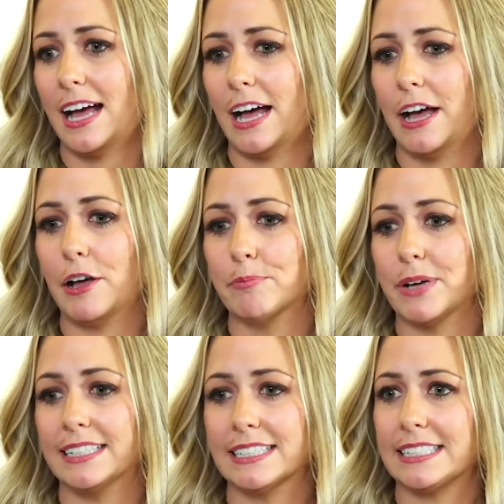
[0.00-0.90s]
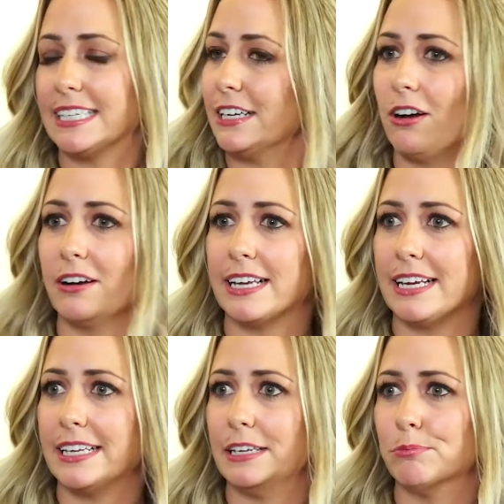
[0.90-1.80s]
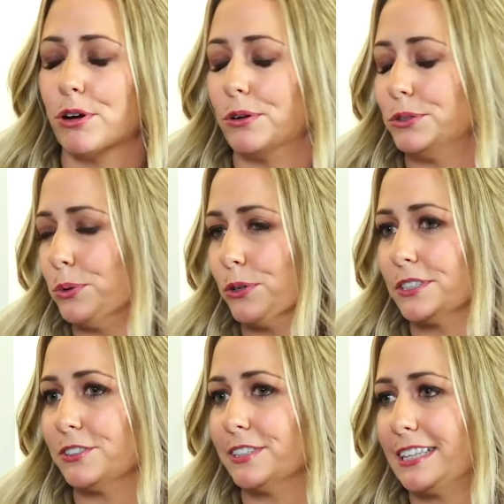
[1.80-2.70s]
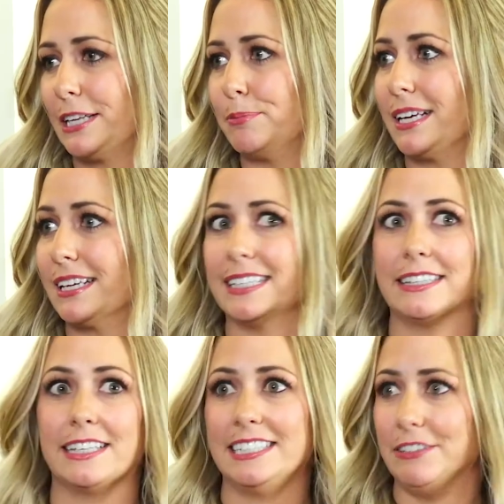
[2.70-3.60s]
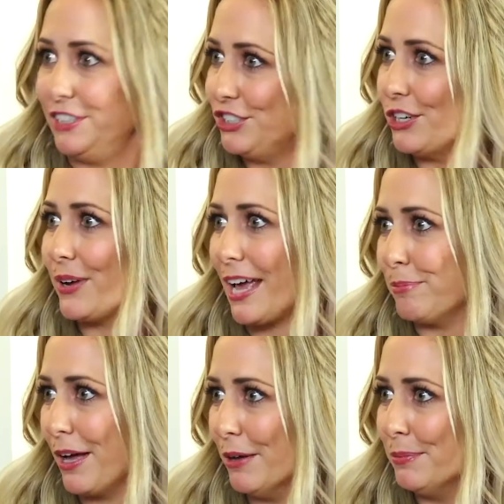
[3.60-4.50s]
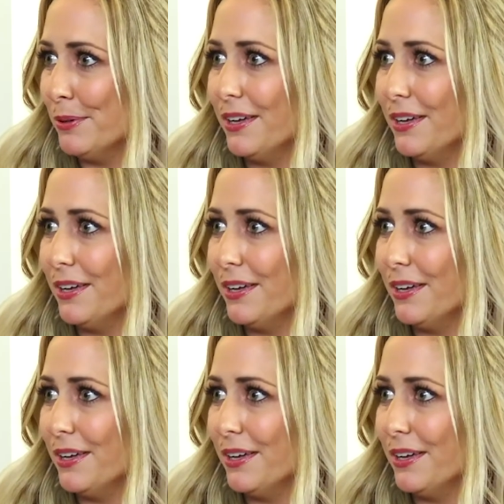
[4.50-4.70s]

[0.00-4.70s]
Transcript: I didn't get on any pro tours or anything because then the TV show came up.